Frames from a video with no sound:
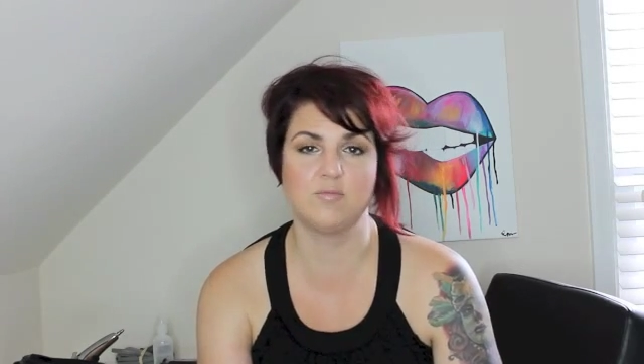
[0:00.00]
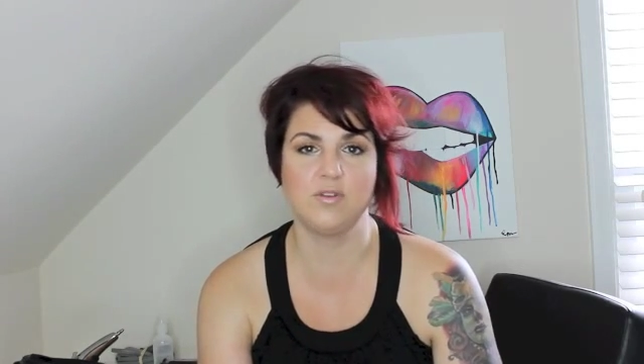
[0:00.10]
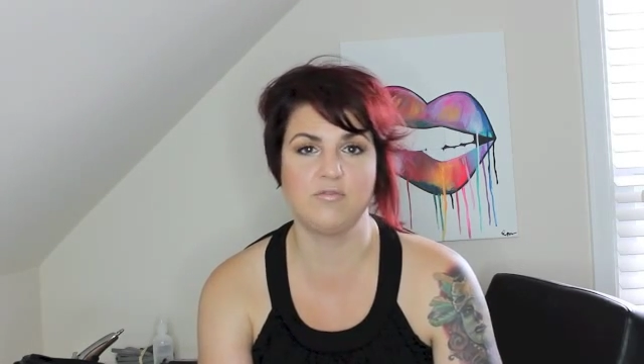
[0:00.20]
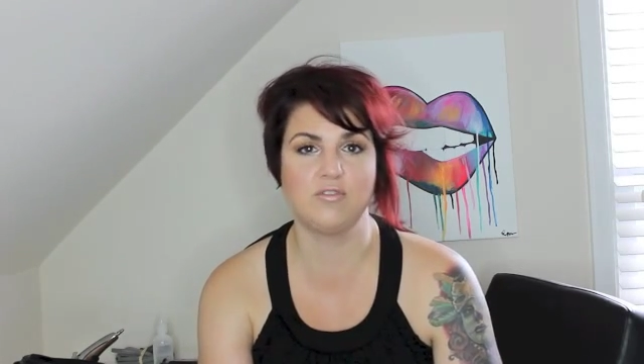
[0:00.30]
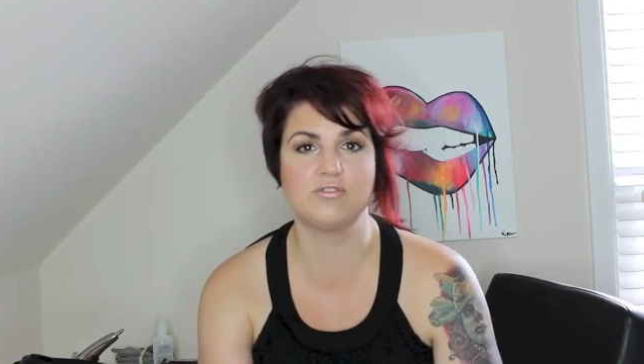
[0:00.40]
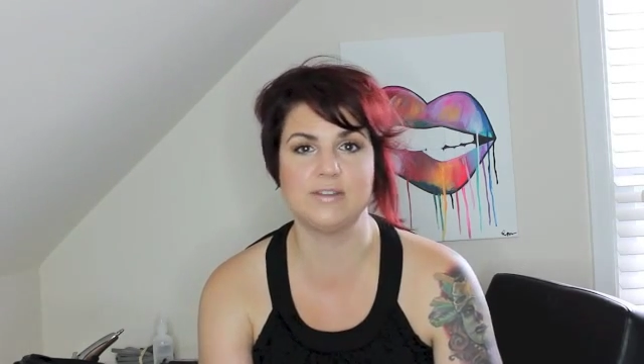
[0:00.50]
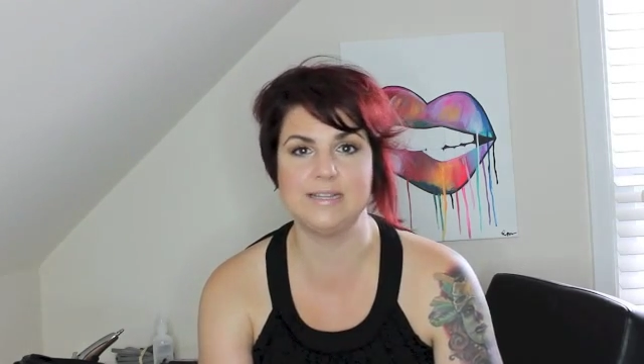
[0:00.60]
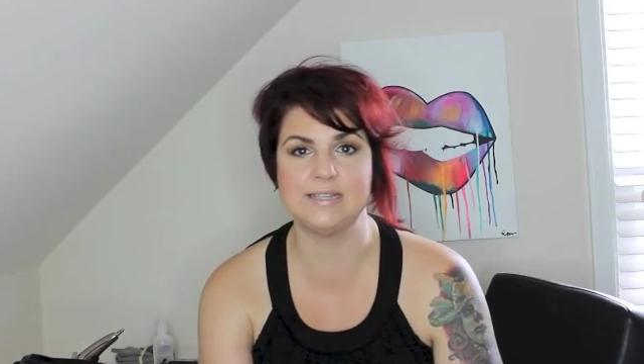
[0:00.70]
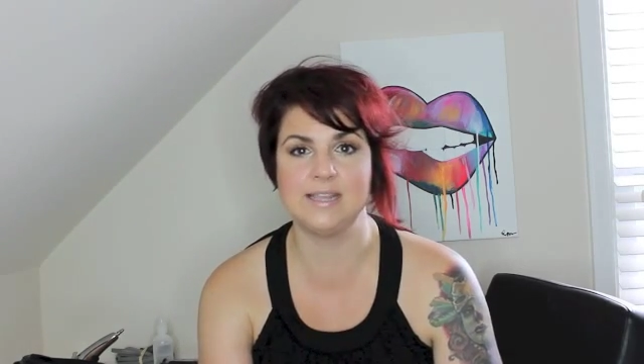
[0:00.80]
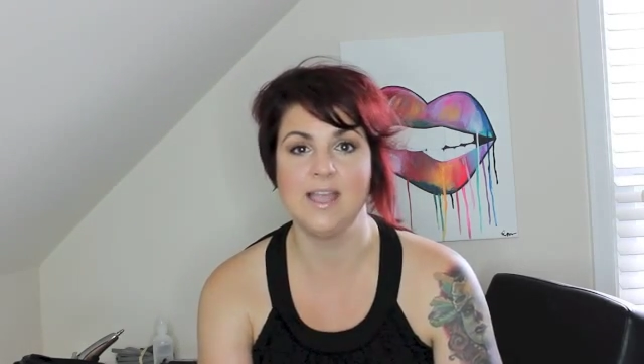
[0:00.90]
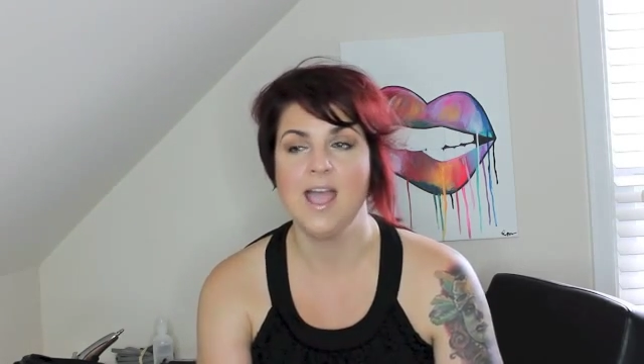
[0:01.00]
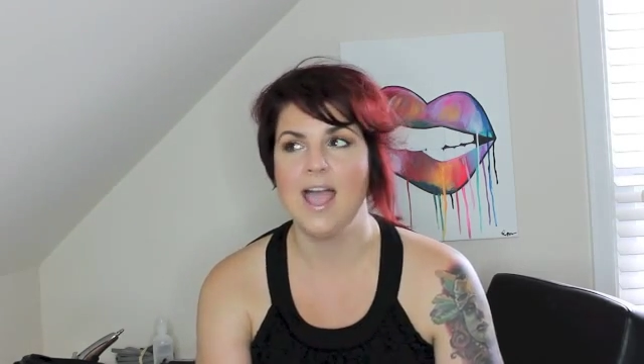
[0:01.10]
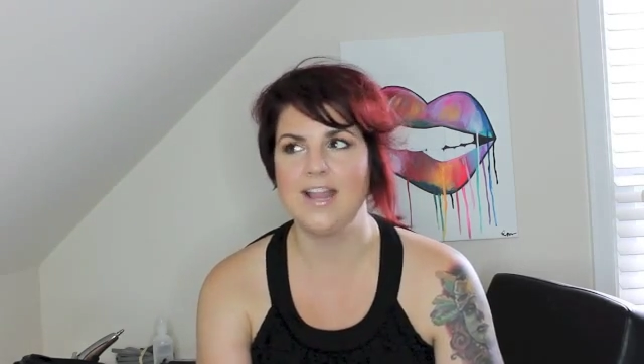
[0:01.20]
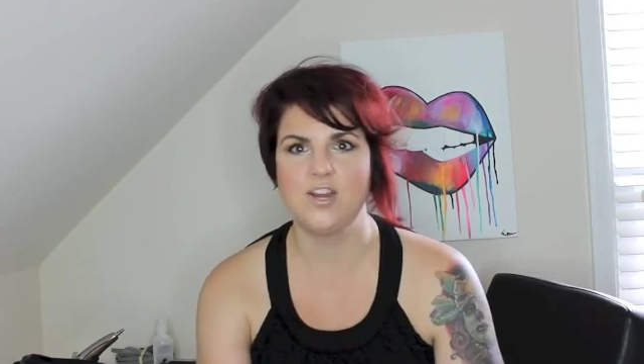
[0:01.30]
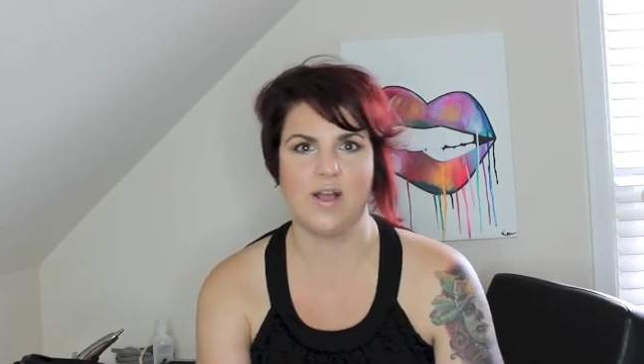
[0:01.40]
they're beautiful, they're easy,
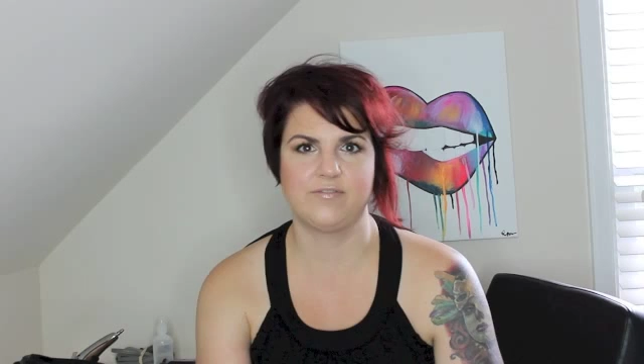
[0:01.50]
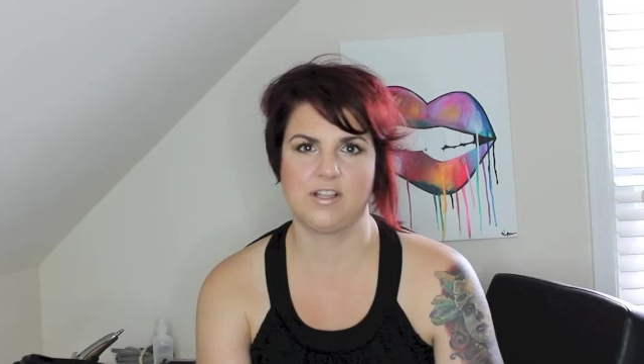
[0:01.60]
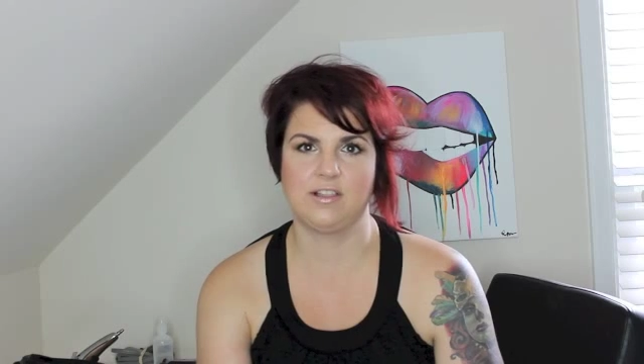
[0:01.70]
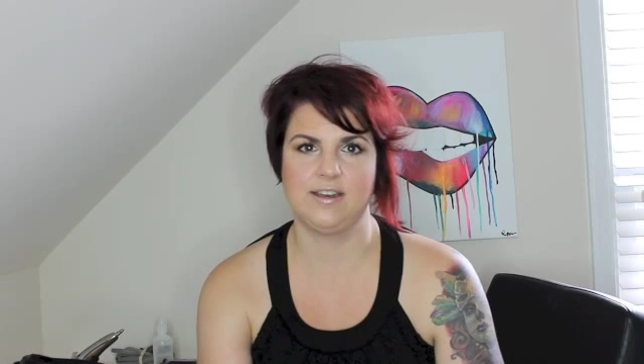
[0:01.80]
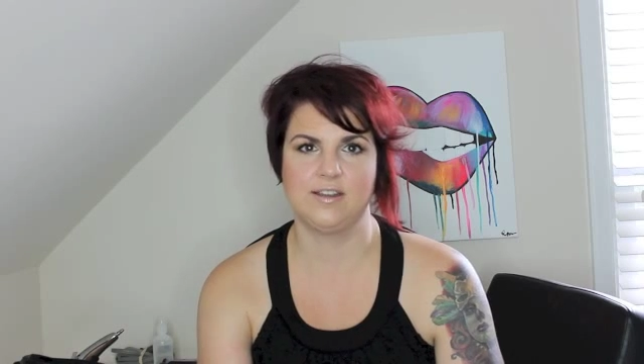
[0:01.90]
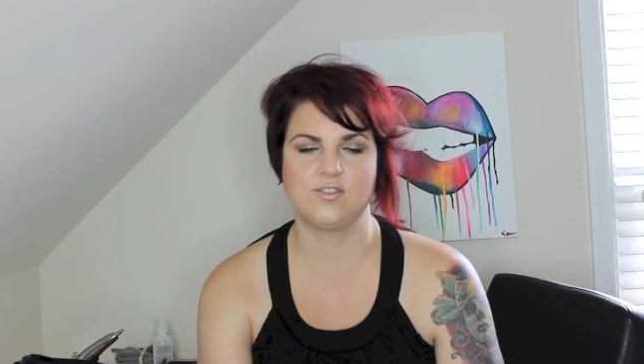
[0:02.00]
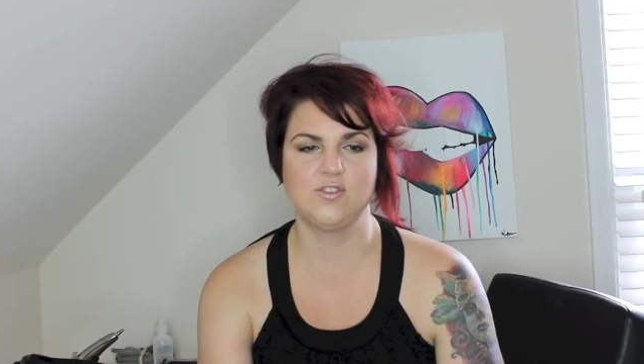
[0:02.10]
and you don't have to clean it.